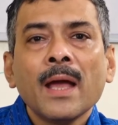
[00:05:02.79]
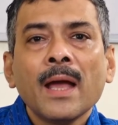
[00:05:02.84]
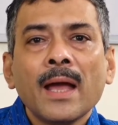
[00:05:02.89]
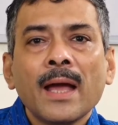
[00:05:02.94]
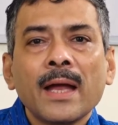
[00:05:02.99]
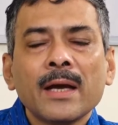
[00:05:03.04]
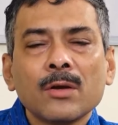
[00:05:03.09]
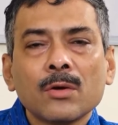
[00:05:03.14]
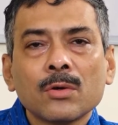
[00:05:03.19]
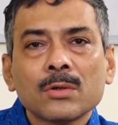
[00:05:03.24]

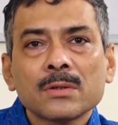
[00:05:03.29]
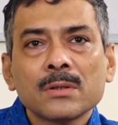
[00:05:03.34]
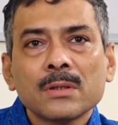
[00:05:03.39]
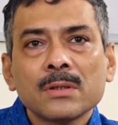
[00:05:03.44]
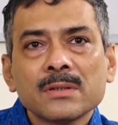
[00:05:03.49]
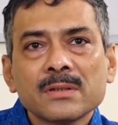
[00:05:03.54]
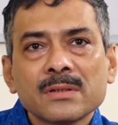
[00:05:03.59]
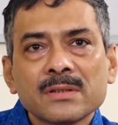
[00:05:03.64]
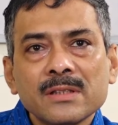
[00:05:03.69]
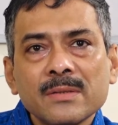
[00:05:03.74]
And
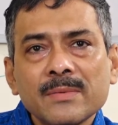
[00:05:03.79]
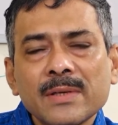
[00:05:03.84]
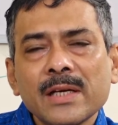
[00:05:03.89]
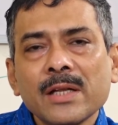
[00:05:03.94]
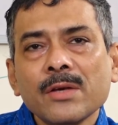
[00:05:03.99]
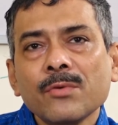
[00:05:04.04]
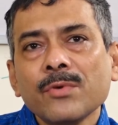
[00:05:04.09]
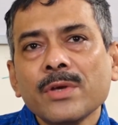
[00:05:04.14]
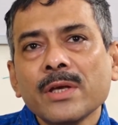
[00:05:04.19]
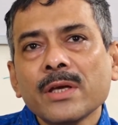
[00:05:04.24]

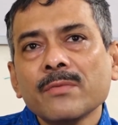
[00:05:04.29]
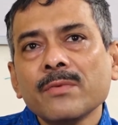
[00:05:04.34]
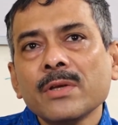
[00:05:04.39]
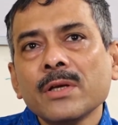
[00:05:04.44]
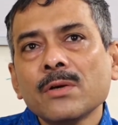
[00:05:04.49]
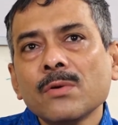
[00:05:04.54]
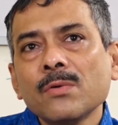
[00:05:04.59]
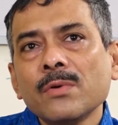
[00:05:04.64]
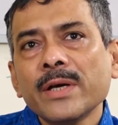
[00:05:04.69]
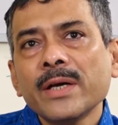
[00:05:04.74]
similarly, we have
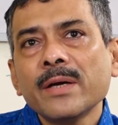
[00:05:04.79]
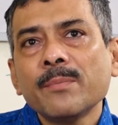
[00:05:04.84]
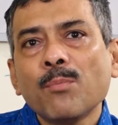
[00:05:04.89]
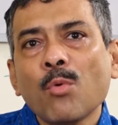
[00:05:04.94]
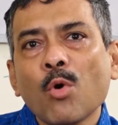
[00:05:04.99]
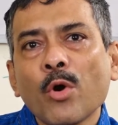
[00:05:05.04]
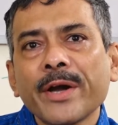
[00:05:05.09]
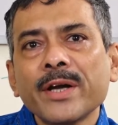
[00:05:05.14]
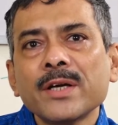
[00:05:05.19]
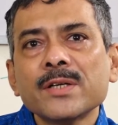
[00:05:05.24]
included
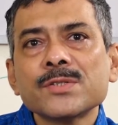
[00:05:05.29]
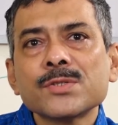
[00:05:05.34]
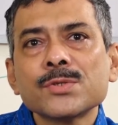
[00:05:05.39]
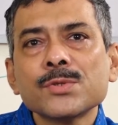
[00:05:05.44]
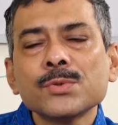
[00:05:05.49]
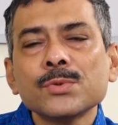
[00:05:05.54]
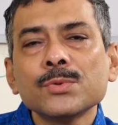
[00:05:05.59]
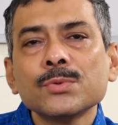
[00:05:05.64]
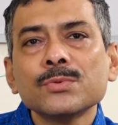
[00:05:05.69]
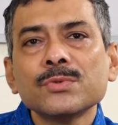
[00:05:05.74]
points
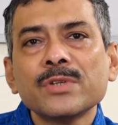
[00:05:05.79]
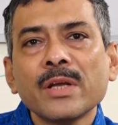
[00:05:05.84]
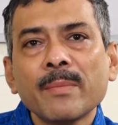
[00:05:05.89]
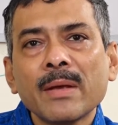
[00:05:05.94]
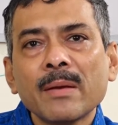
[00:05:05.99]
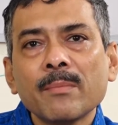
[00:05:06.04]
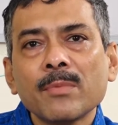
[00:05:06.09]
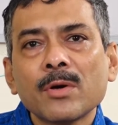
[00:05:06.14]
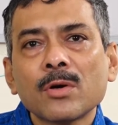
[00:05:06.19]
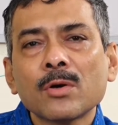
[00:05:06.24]
to
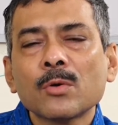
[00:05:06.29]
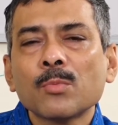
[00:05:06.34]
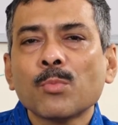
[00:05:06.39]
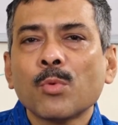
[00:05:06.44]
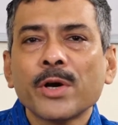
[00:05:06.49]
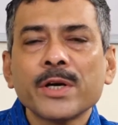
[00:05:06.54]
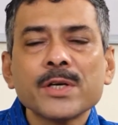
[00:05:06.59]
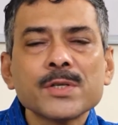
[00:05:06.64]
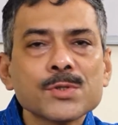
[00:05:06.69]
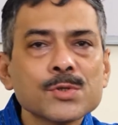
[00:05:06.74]
remember or
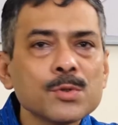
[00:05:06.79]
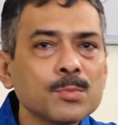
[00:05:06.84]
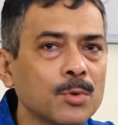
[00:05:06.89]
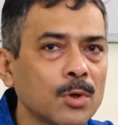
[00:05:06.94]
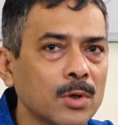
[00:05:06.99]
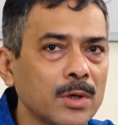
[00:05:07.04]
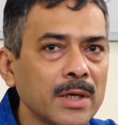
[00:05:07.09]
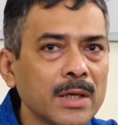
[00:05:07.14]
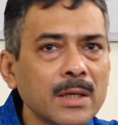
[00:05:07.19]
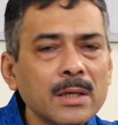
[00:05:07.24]
points to
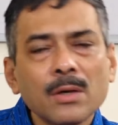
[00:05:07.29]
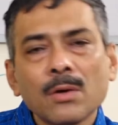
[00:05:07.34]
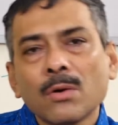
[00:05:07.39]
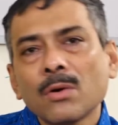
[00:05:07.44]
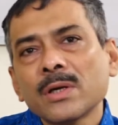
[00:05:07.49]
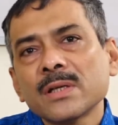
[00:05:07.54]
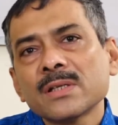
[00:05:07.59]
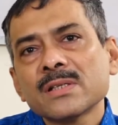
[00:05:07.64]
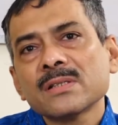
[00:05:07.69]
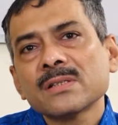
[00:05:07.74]
ponder
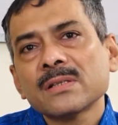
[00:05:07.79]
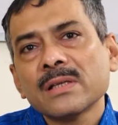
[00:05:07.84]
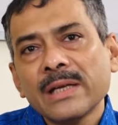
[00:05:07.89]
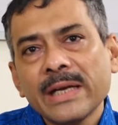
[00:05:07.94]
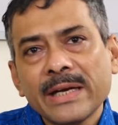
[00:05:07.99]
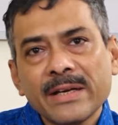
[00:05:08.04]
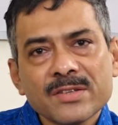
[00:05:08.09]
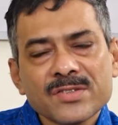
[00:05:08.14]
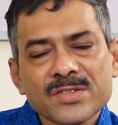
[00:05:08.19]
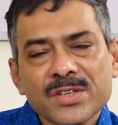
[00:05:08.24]
on a
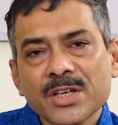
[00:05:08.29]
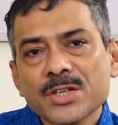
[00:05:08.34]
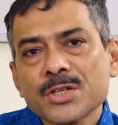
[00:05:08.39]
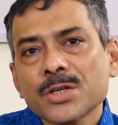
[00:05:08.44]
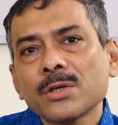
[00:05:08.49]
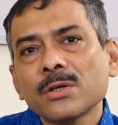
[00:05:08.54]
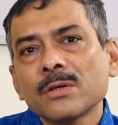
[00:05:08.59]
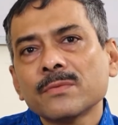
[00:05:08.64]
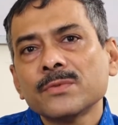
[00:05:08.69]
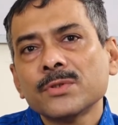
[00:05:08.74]
later
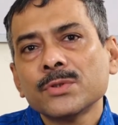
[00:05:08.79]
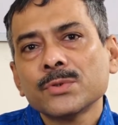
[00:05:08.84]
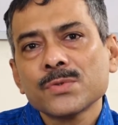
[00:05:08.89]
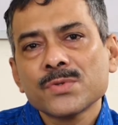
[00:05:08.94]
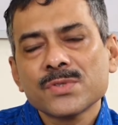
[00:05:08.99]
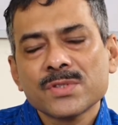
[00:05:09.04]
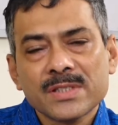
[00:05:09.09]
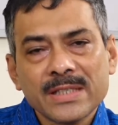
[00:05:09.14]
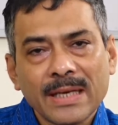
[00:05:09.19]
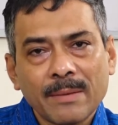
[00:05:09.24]
section of
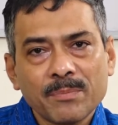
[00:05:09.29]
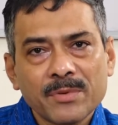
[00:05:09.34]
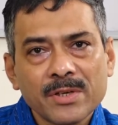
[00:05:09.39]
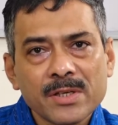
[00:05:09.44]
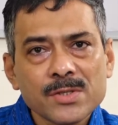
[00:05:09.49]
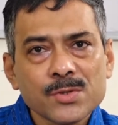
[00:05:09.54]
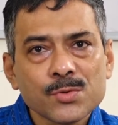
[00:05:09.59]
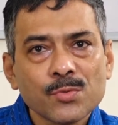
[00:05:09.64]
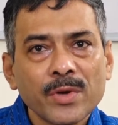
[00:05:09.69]
those chapters,